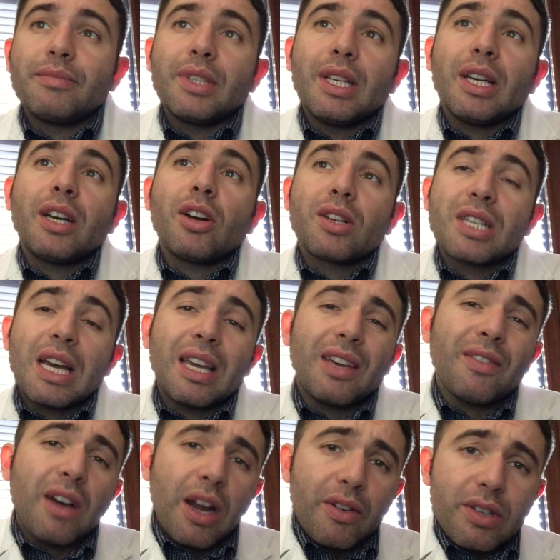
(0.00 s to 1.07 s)
the
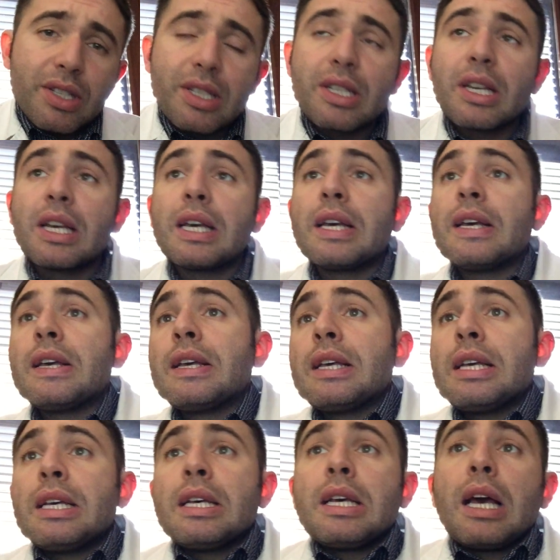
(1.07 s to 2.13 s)
Coxsackie virus.
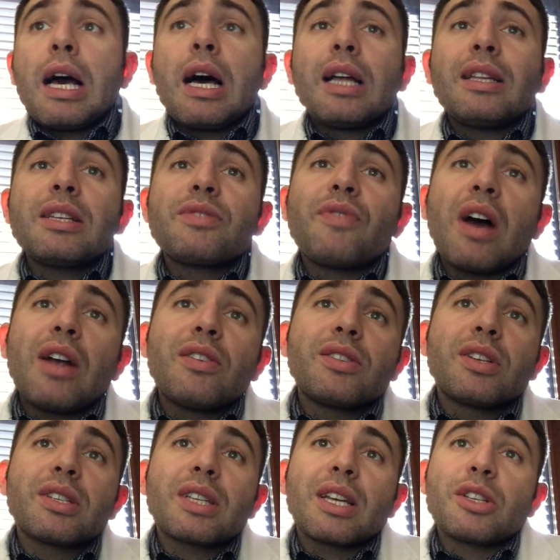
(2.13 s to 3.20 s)
These
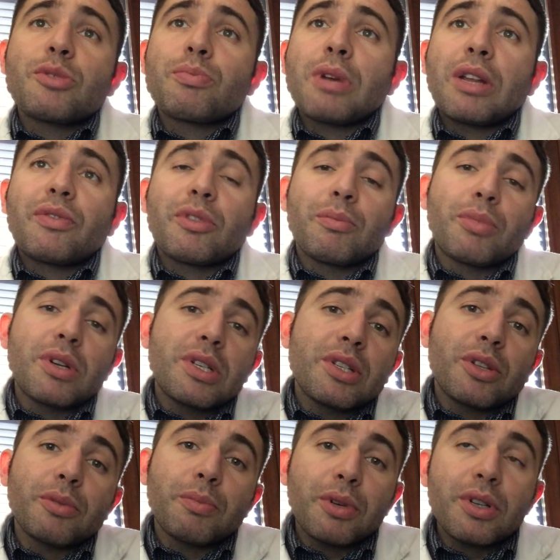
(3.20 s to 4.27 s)
viruses can spread from
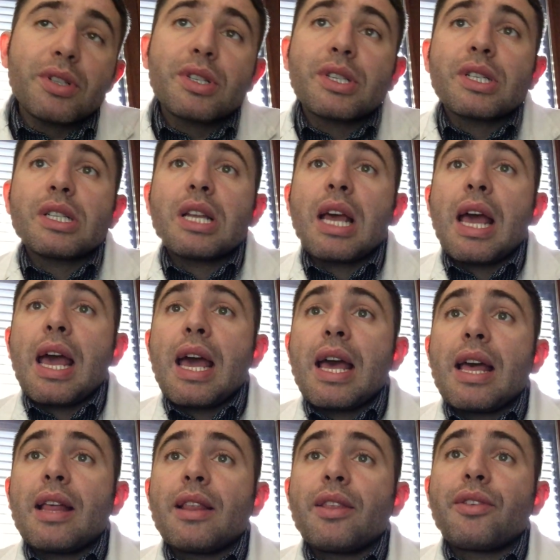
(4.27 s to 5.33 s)
person to person
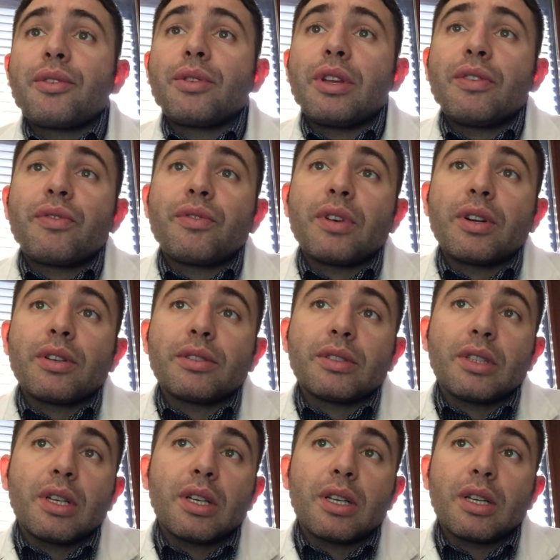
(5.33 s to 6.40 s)
and through
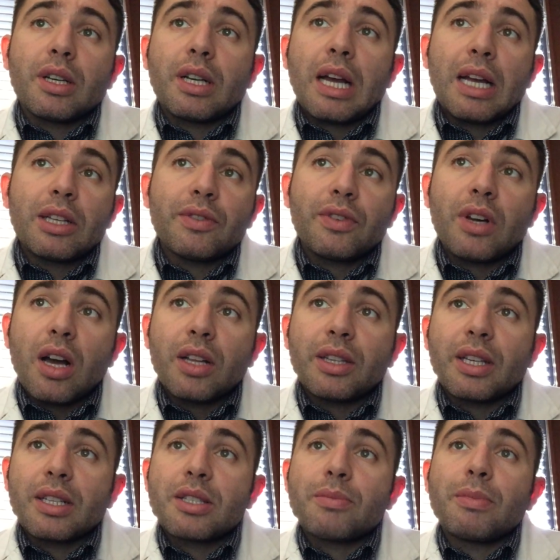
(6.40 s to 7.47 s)
different kind of
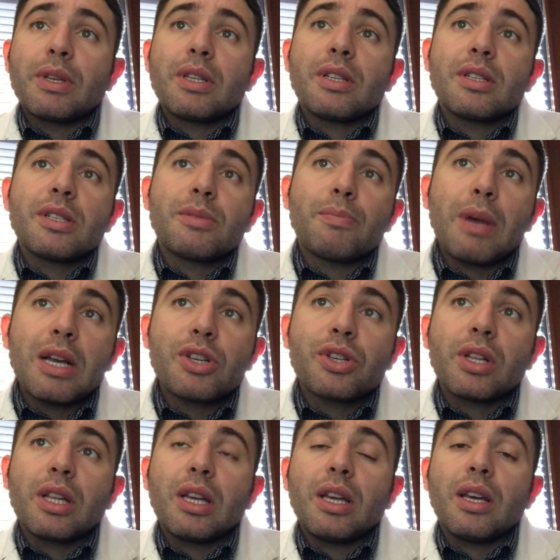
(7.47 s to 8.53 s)
contacts, but
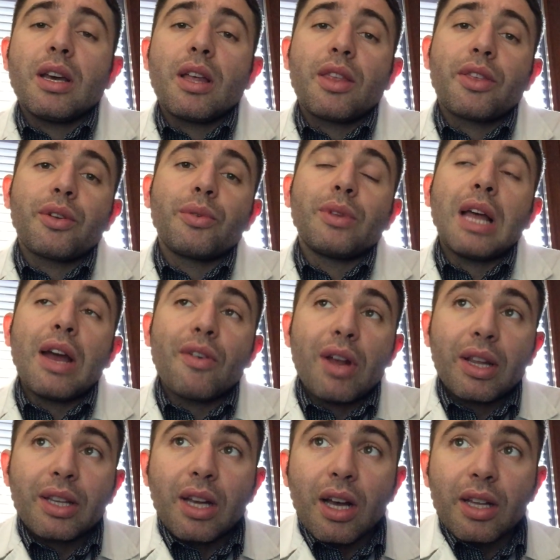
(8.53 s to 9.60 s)
especially through
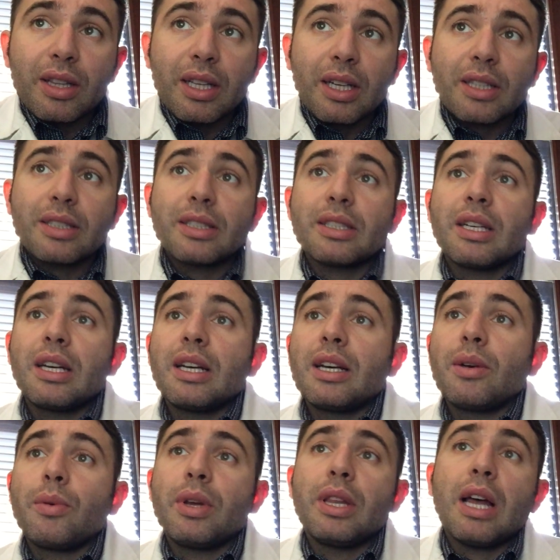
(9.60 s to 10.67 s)
direct contact
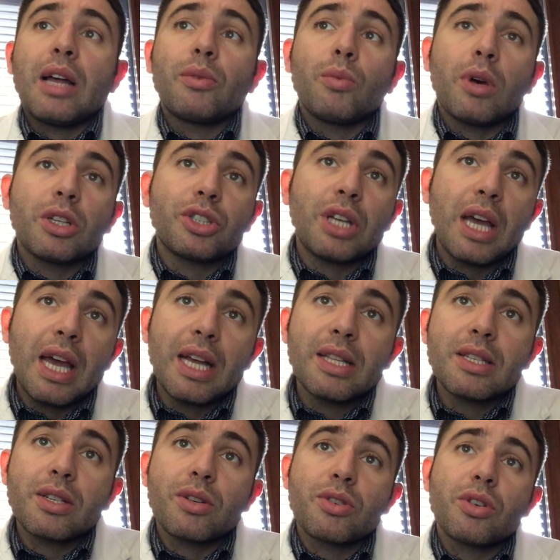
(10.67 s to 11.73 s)
with unwashed
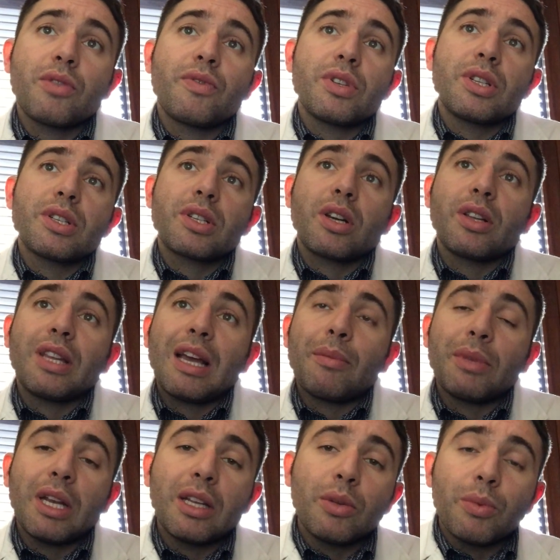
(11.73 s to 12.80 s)
hands or surfaces
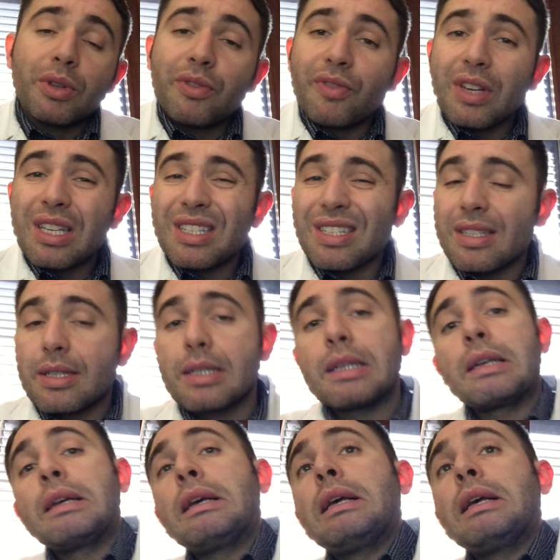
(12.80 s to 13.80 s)
contaminated with feces.